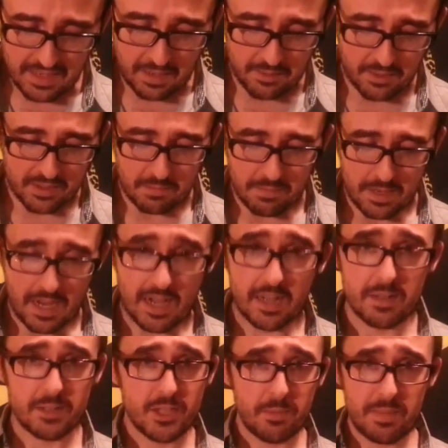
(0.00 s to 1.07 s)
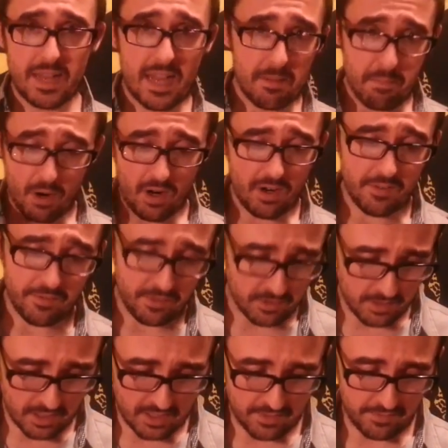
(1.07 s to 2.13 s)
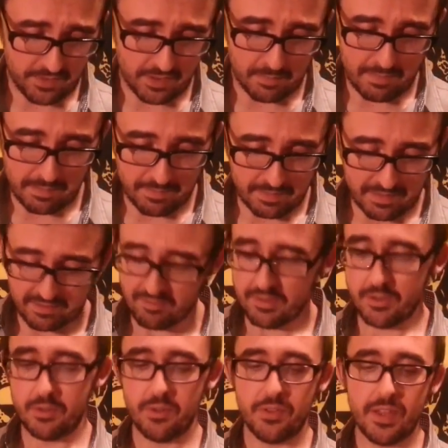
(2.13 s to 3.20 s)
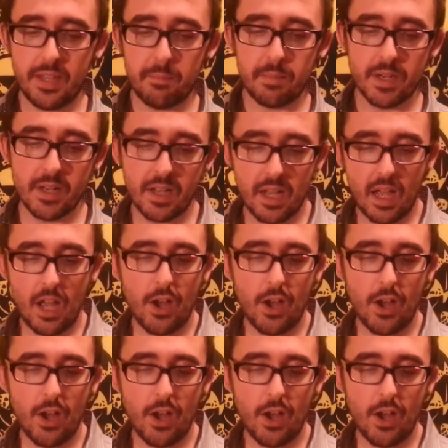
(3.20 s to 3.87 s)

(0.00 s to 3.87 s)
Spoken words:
I'm going to jump ahead part of the Fifth Amendment. I'm not going to read the whole thing, but